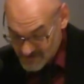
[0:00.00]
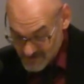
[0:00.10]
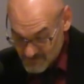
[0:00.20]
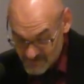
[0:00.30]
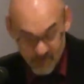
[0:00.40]

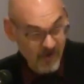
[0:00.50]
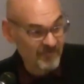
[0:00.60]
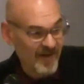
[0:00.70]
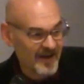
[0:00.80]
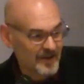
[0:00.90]
before
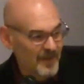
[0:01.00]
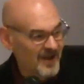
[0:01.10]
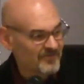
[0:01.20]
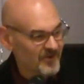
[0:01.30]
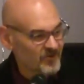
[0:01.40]
finding
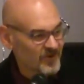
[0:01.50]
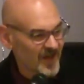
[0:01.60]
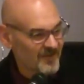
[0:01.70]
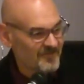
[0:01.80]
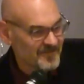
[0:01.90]
my first love.